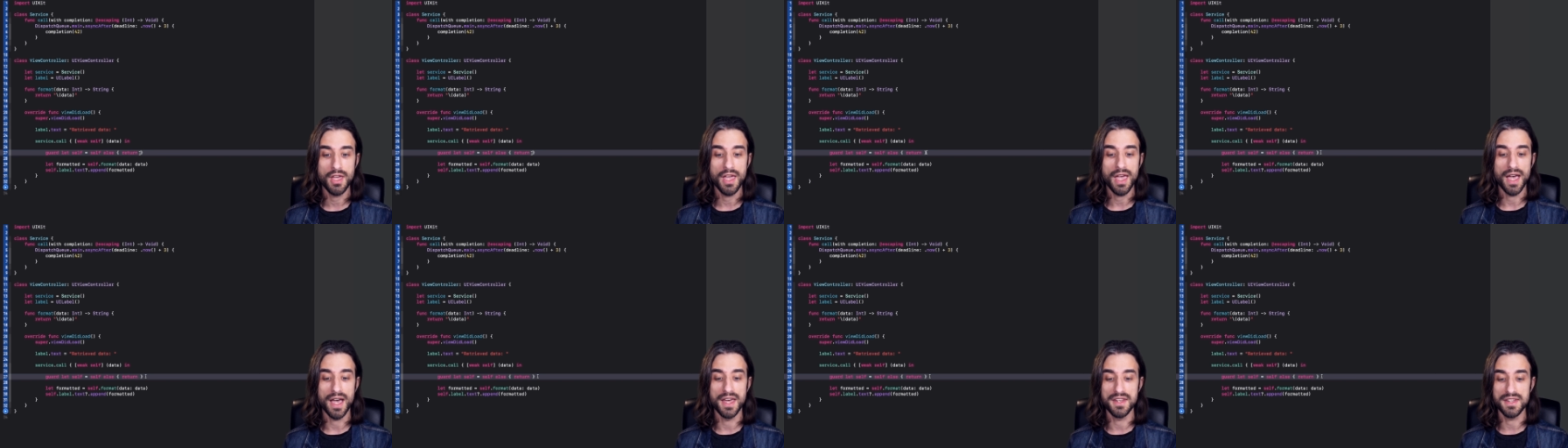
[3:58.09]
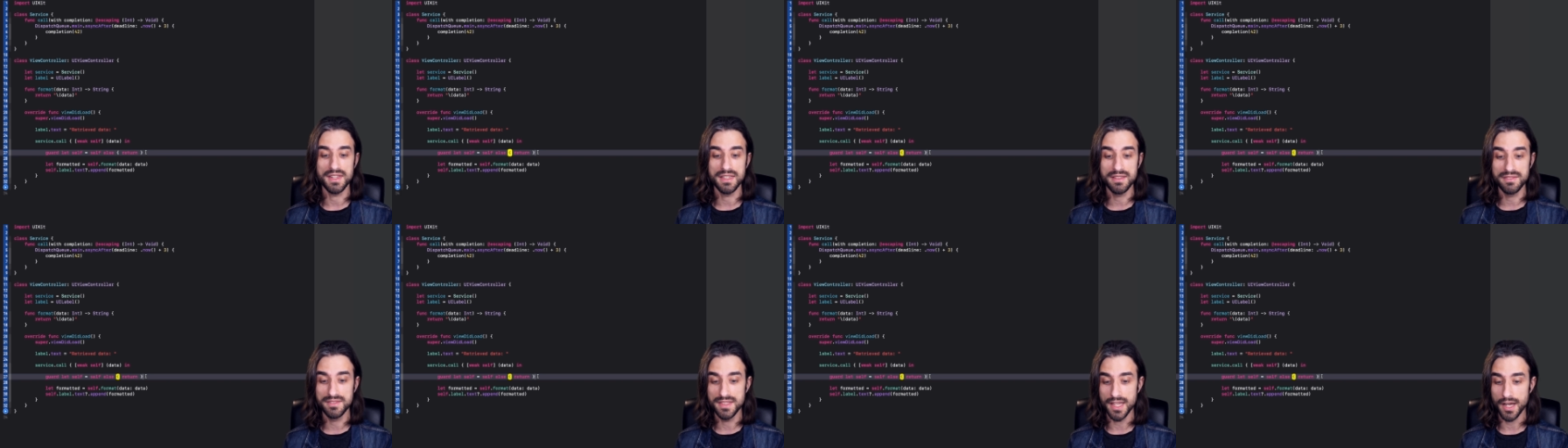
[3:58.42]
And
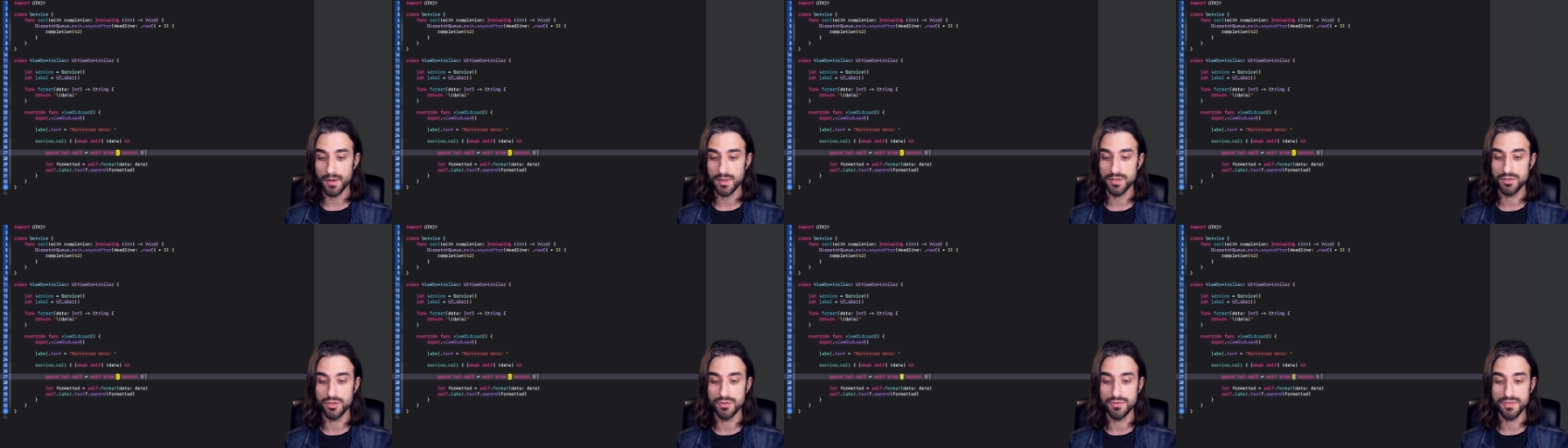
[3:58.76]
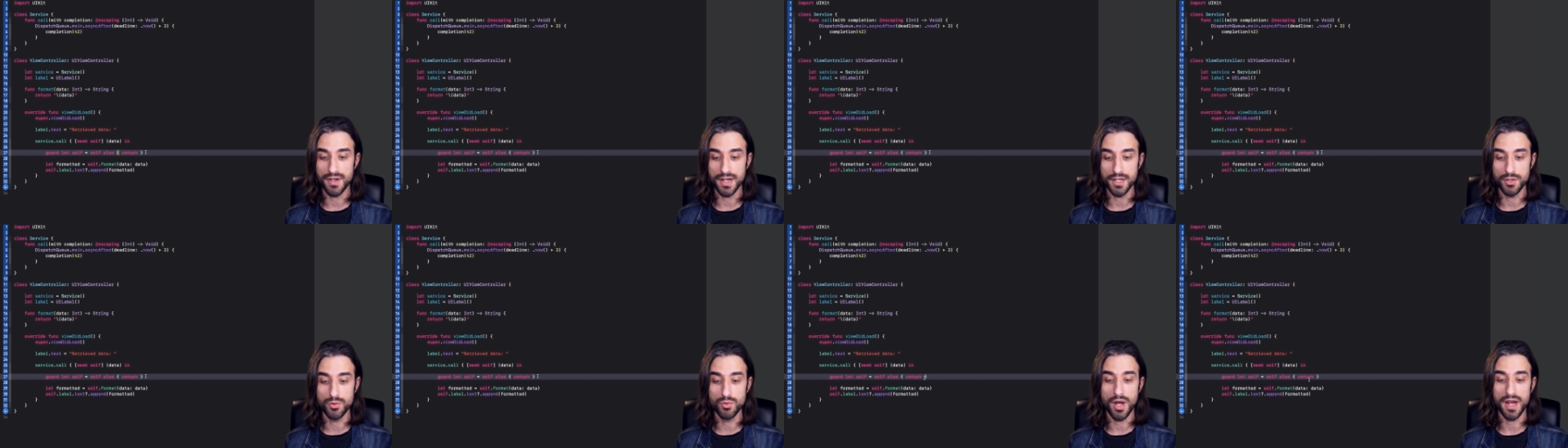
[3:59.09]
if there is a
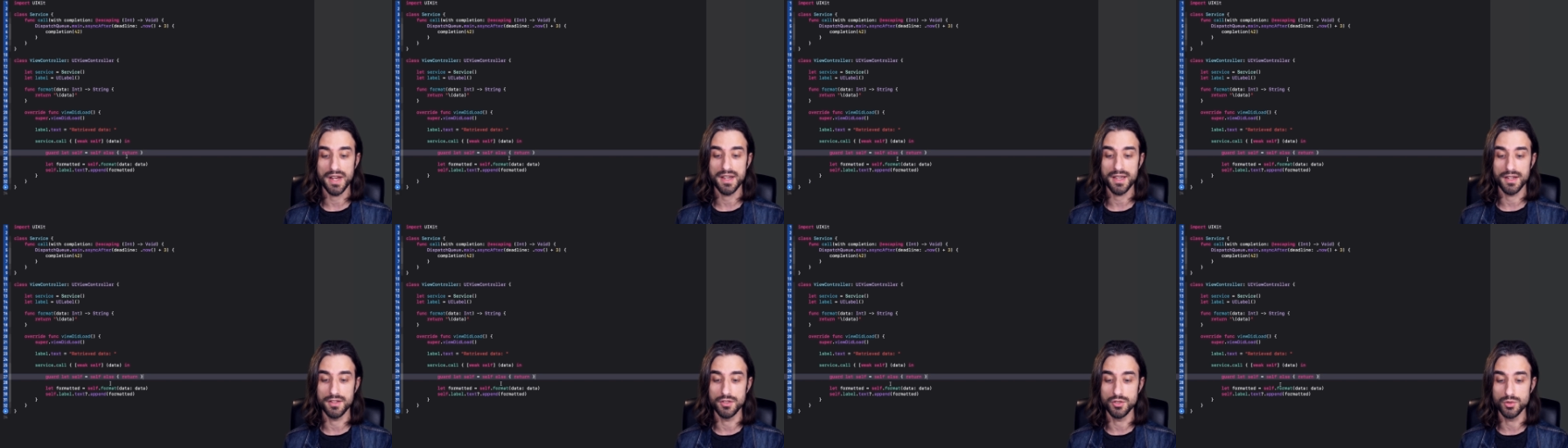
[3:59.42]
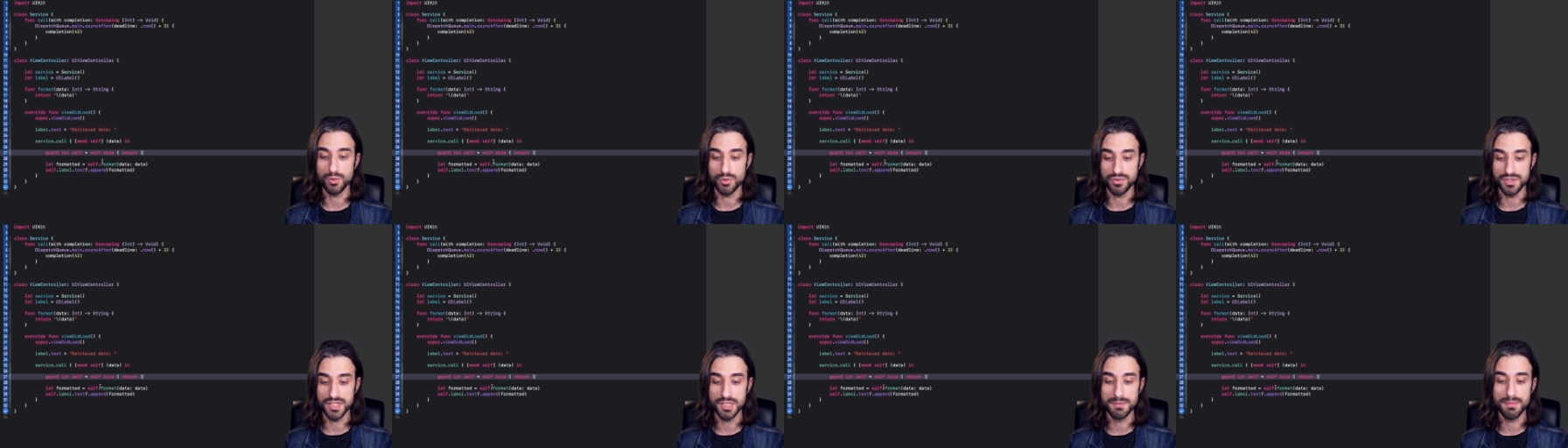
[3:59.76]
value, I can
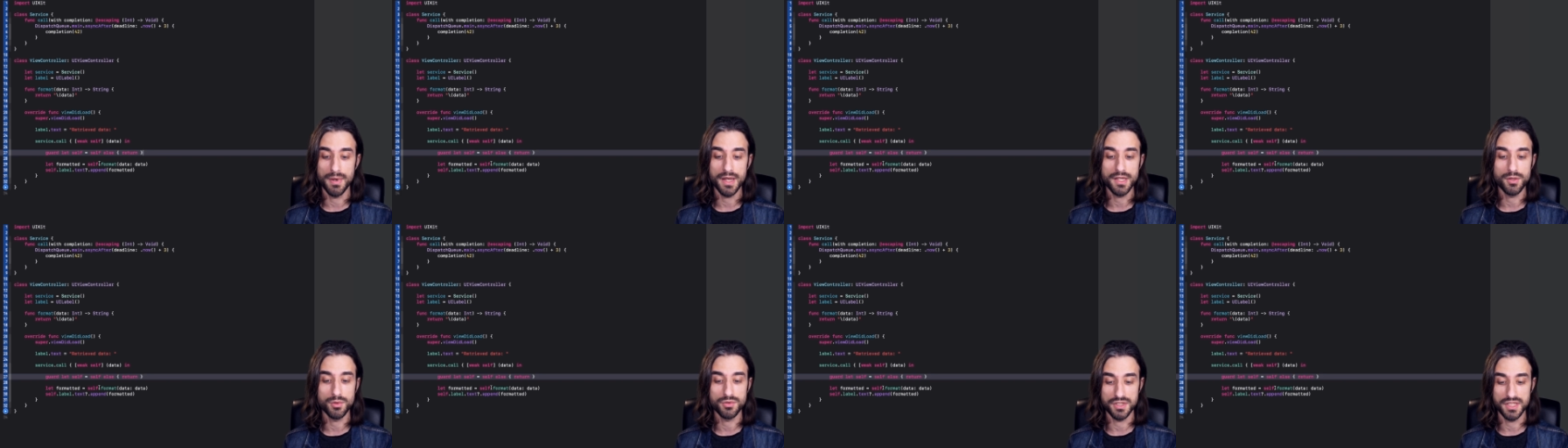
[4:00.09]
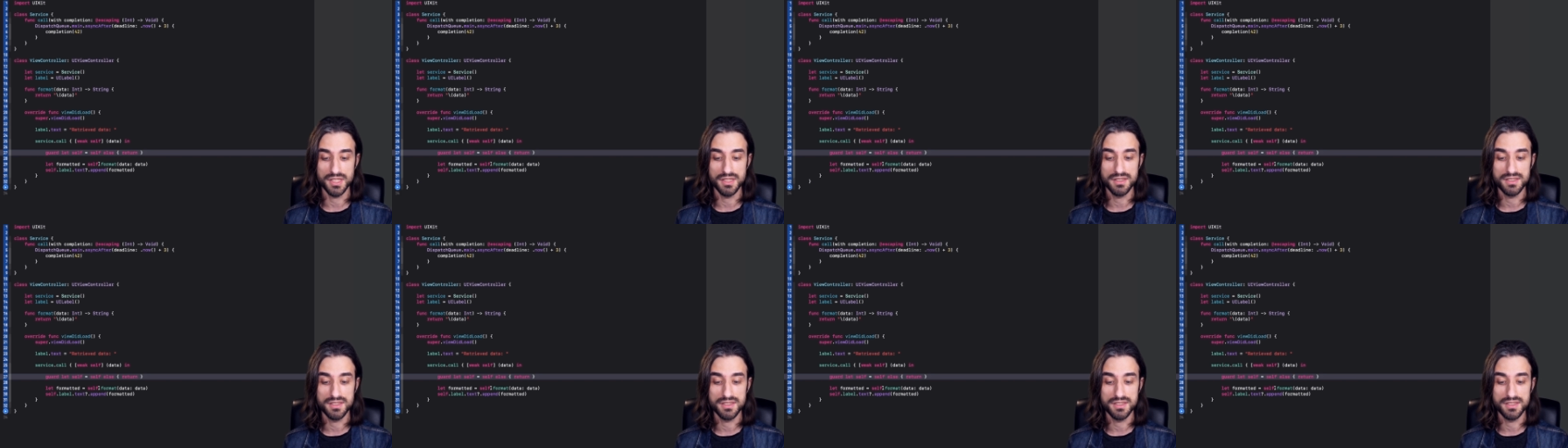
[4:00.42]
use it by using